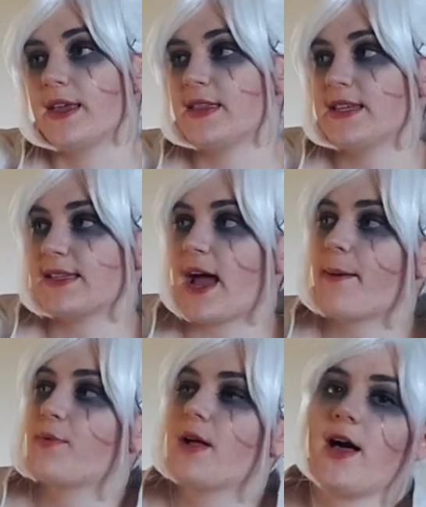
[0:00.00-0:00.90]
this
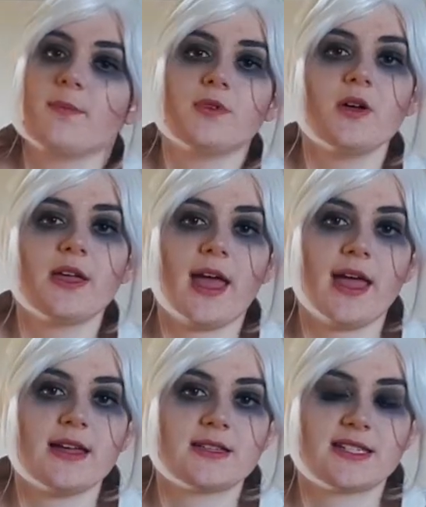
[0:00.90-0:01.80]
app will help
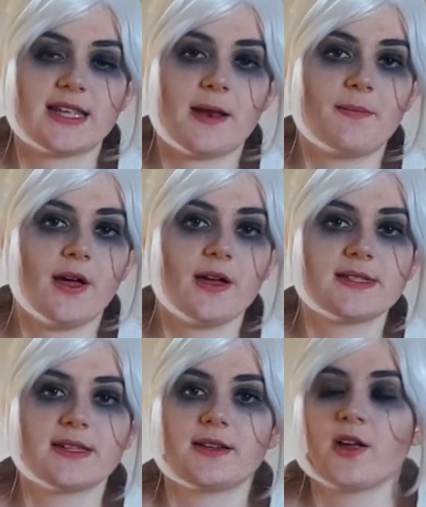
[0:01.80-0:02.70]
locate said
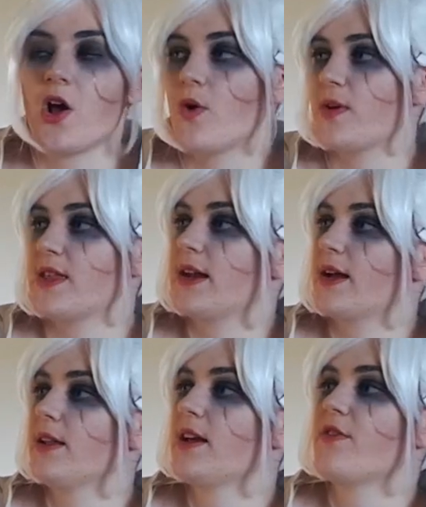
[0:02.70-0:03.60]
person within a
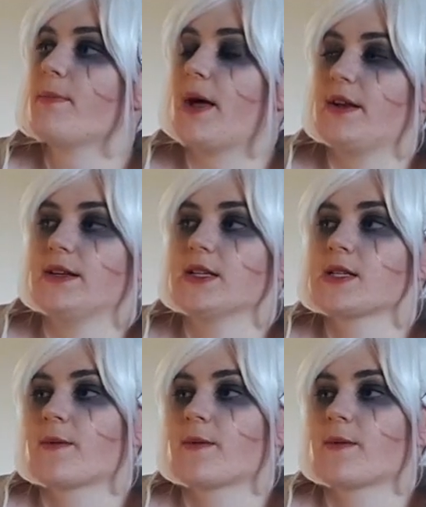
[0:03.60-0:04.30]
click of a button.